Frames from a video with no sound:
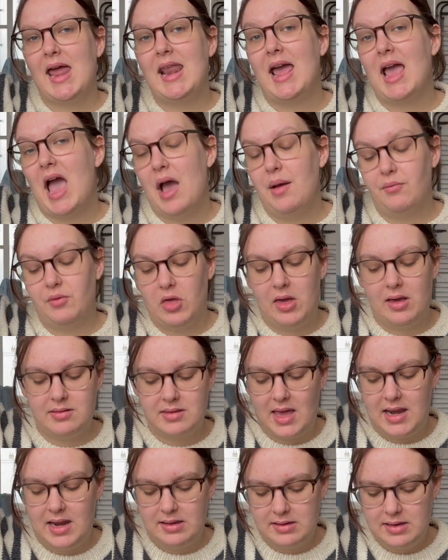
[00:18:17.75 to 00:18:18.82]
and I am really
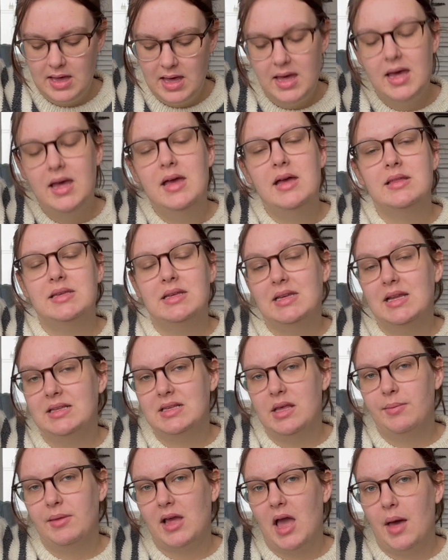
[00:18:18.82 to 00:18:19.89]
excited to knit
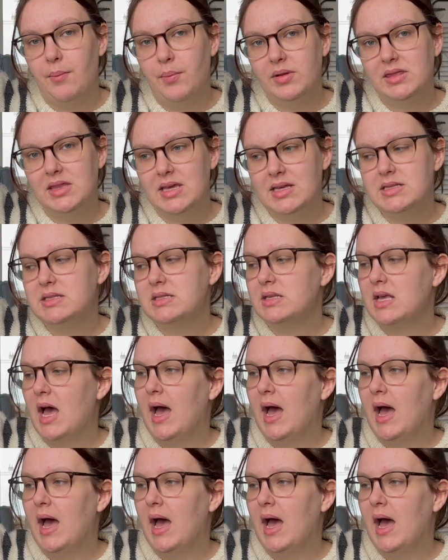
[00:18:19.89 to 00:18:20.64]
something up with this.